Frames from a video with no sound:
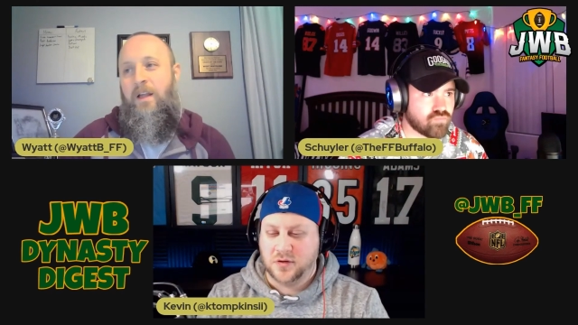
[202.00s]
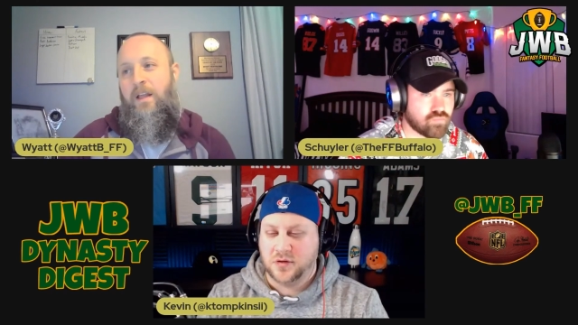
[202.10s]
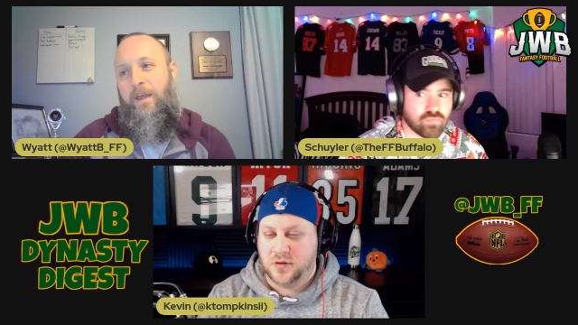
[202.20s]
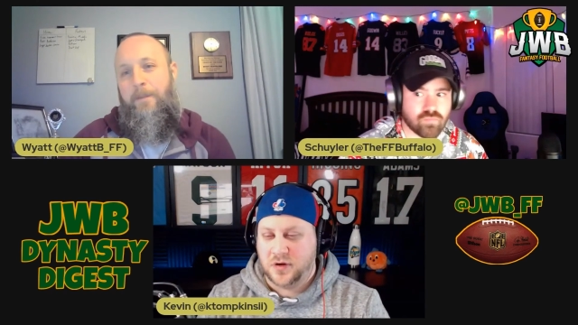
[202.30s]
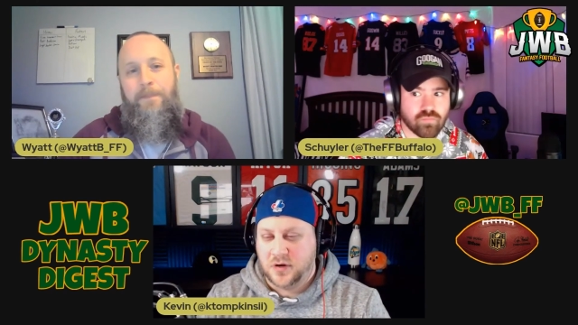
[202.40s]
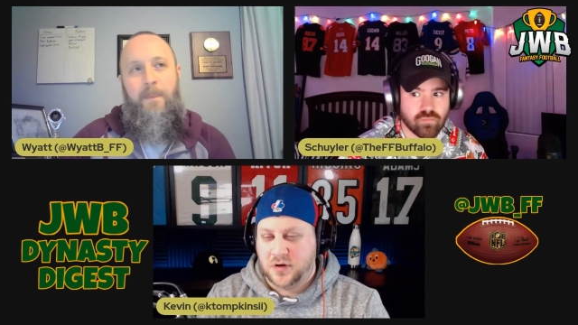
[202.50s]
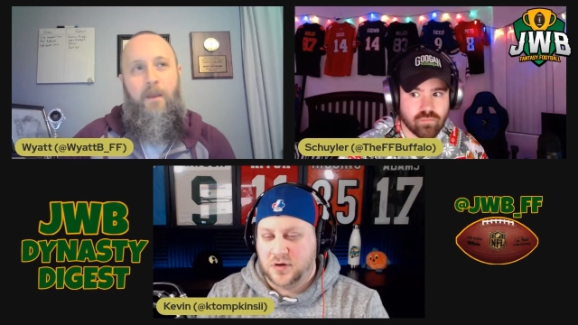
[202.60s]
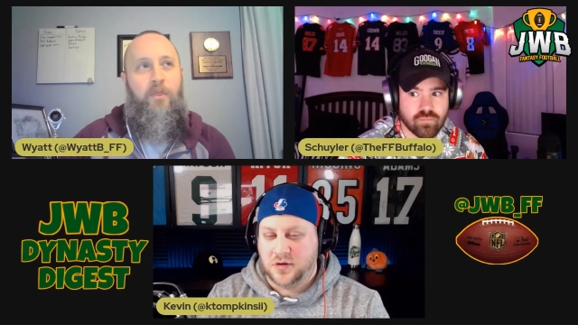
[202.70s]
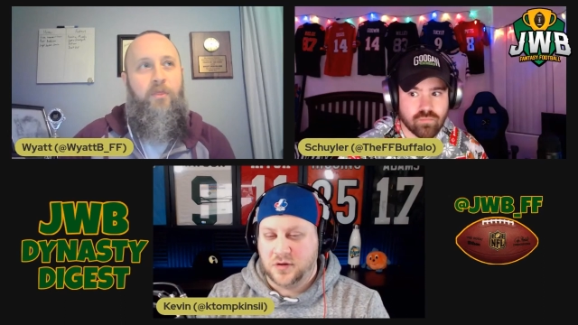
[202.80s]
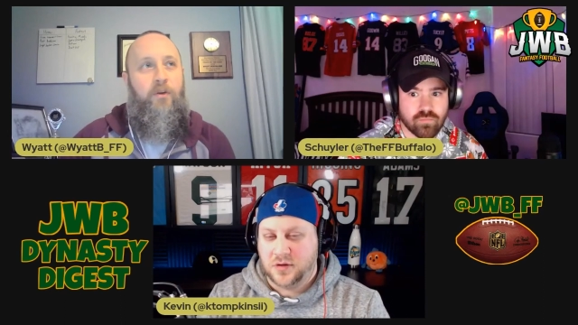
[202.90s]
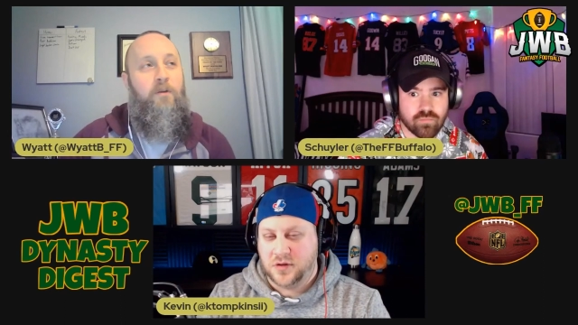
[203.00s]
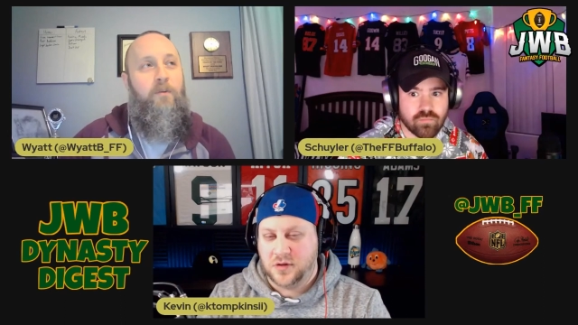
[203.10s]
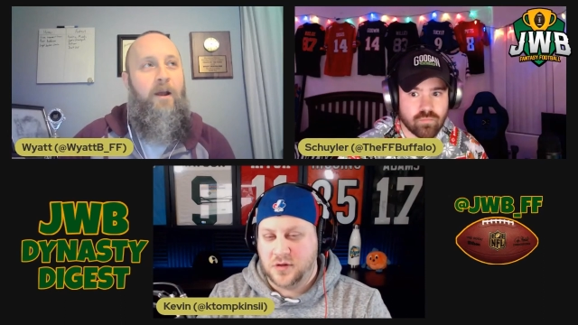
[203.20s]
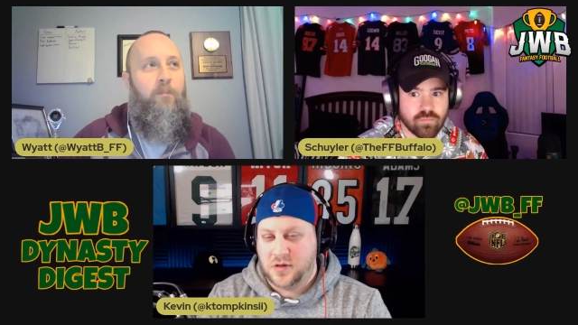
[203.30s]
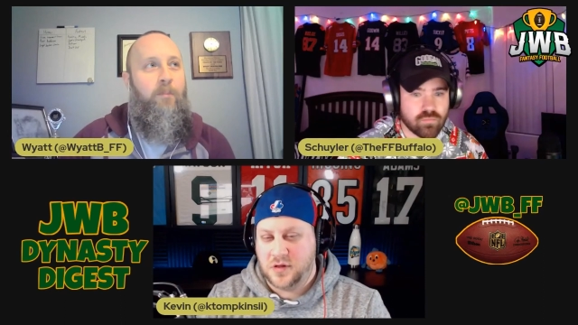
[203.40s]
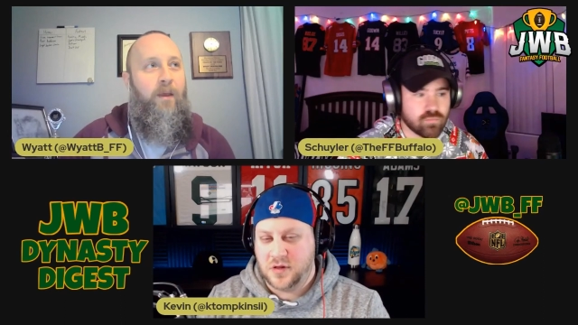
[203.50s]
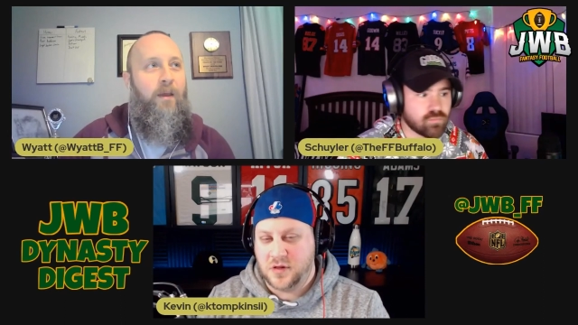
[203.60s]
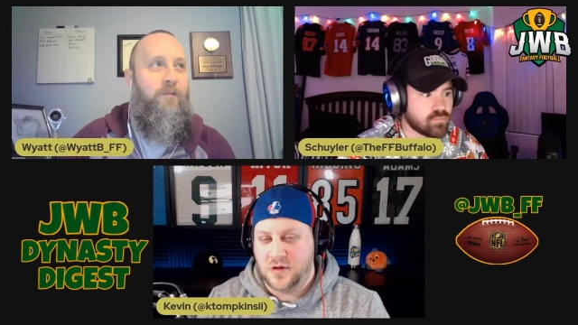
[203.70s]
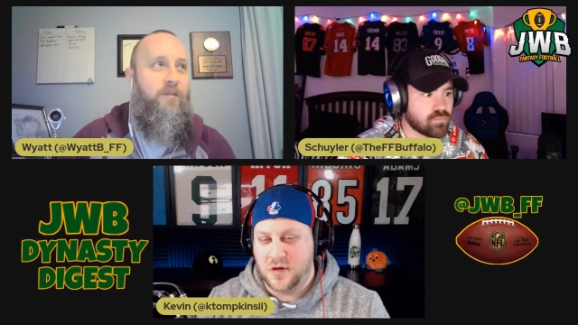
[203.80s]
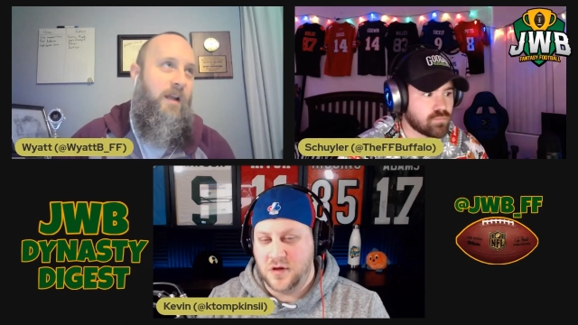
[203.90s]
Speaker 1: Like a third round
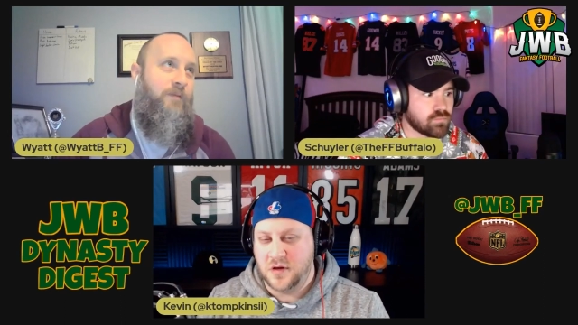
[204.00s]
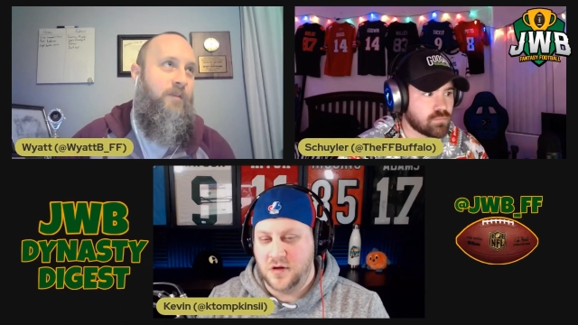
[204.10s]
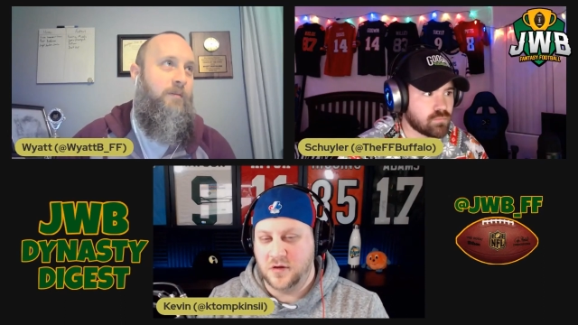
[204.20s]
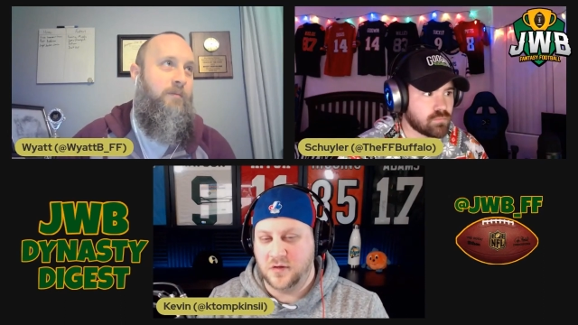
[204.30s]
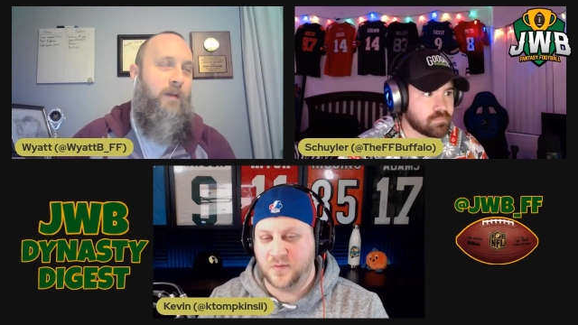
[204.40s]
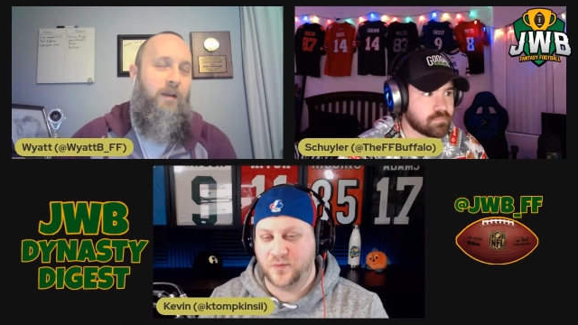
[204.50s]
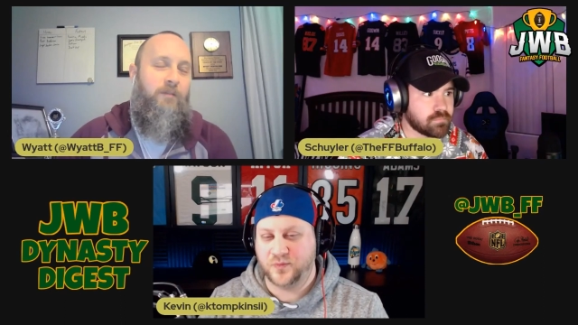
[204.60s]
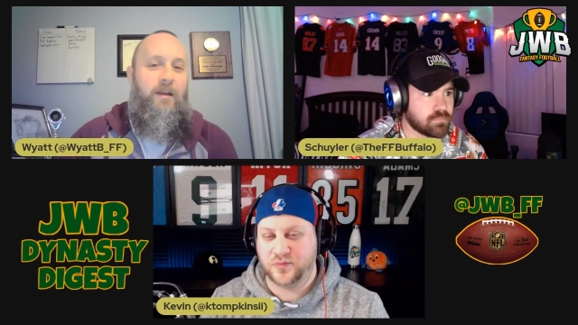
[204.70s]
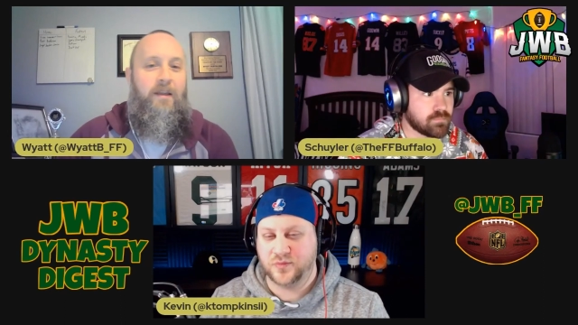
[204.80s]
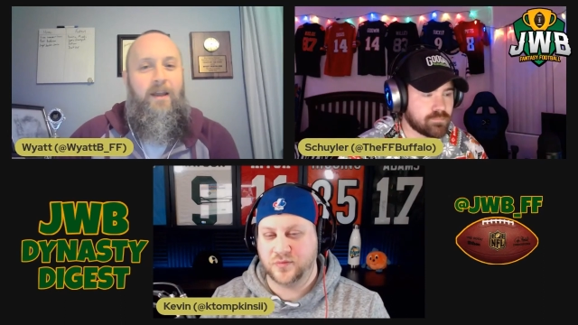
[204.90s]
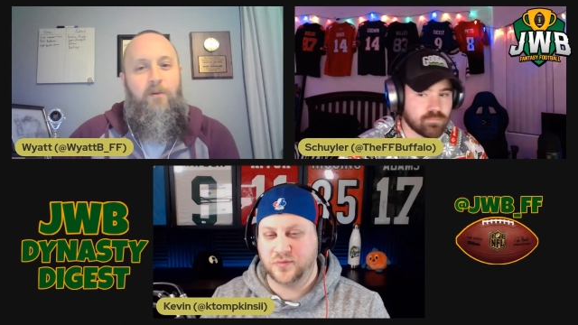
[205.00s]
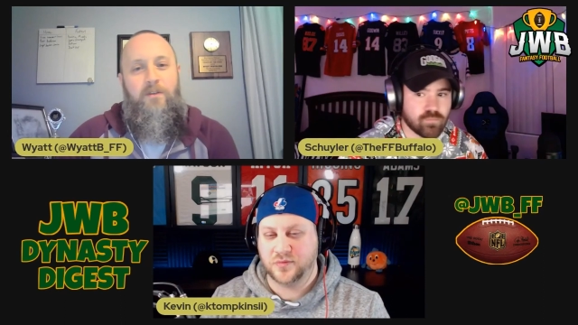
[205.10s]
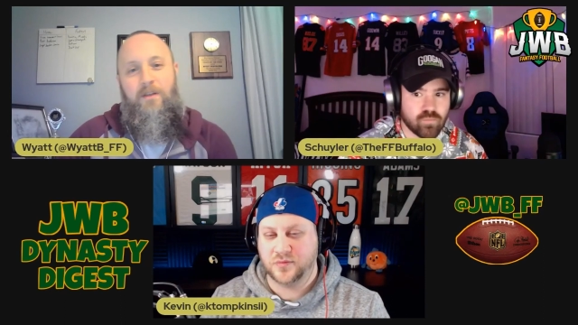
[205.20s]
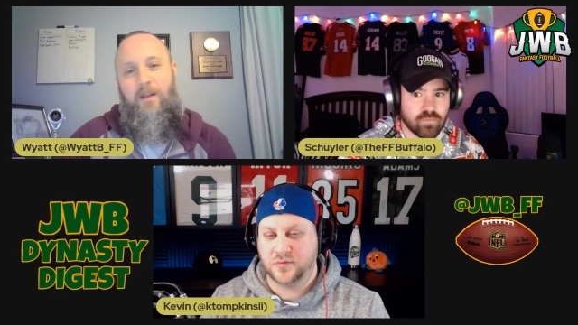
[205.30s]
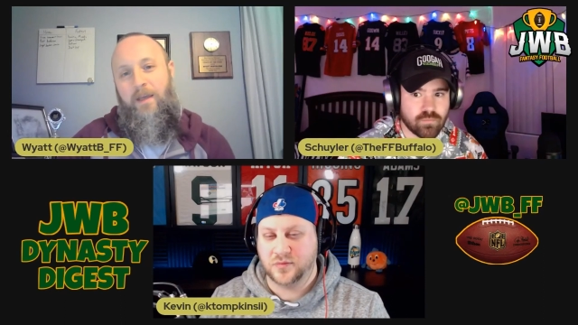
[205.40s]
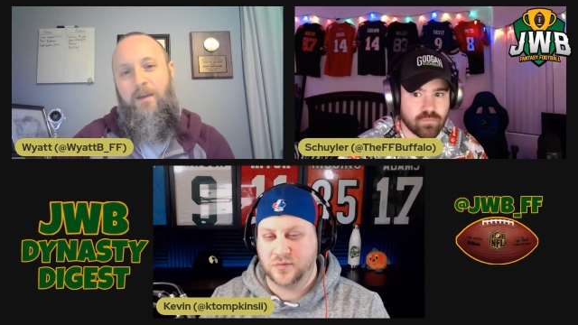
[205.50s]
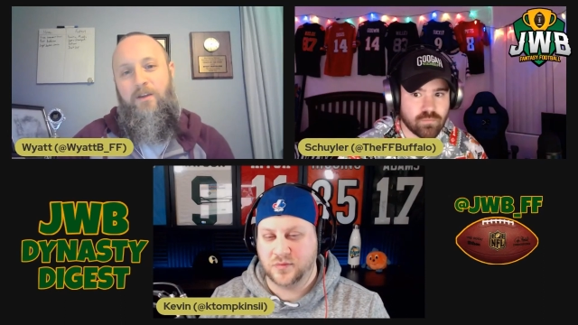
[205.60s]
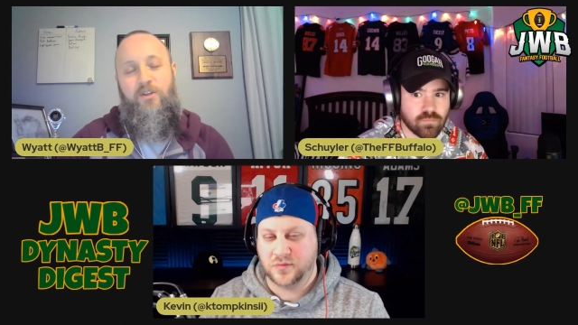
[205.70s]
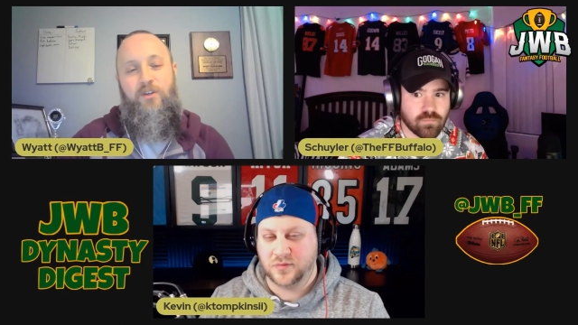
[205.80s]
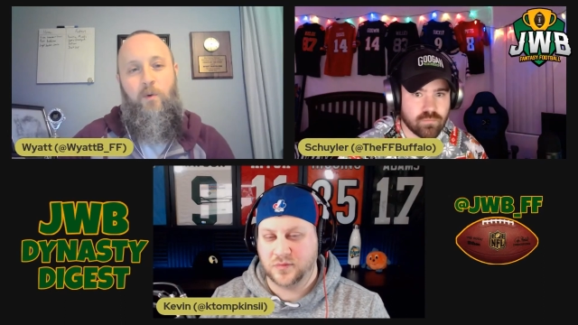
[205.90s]
pick for Zonovan Knight right now to like
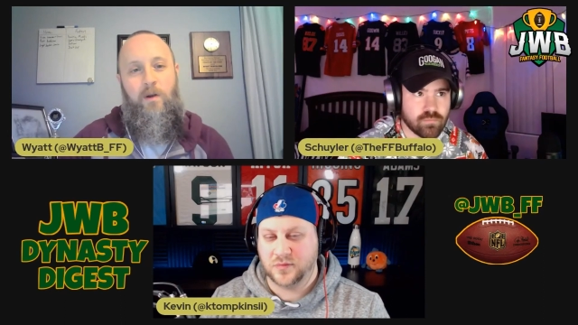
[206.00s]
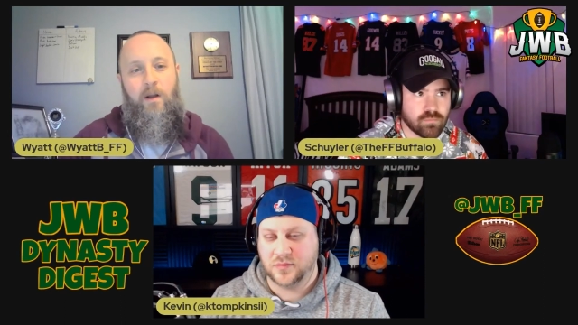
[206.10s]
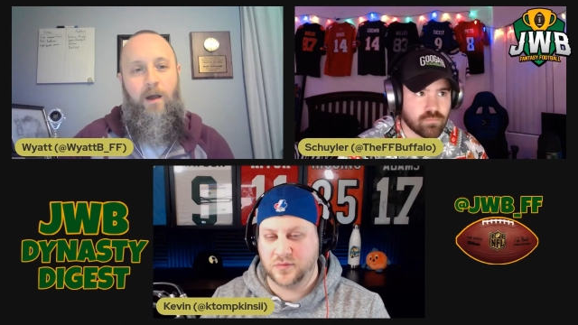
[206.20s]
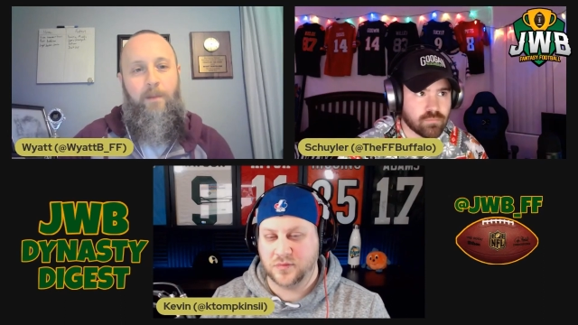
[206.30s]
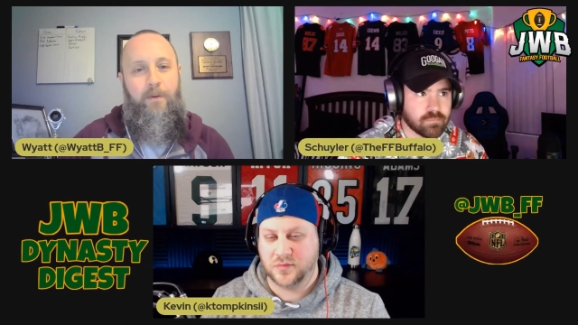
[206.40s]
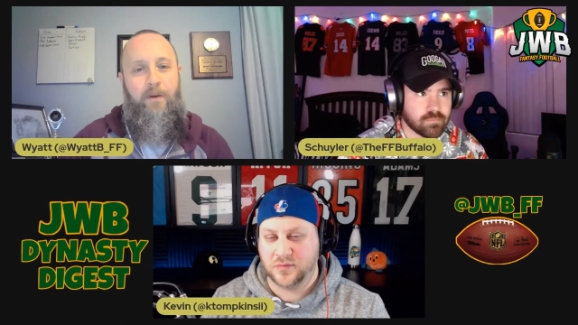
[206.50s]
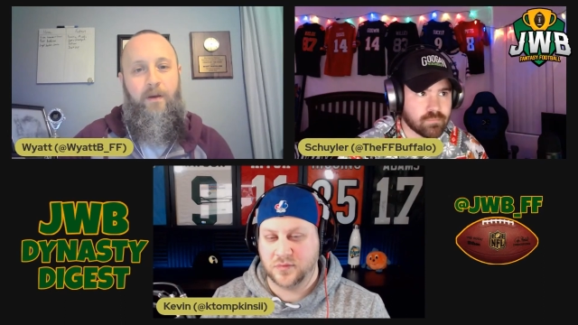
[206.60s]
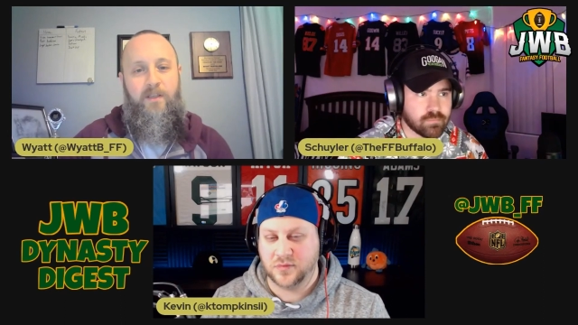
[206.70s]
shore up